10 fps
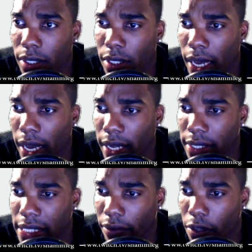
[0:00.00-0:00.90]
and
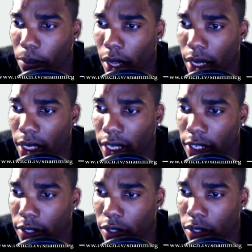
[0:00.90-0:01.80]
7th plot
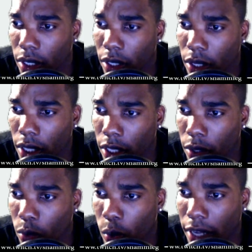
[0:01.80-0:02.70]
is the
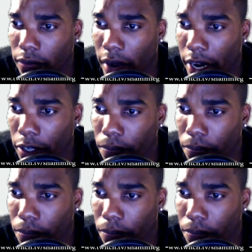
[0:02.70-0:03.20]
Wildfire.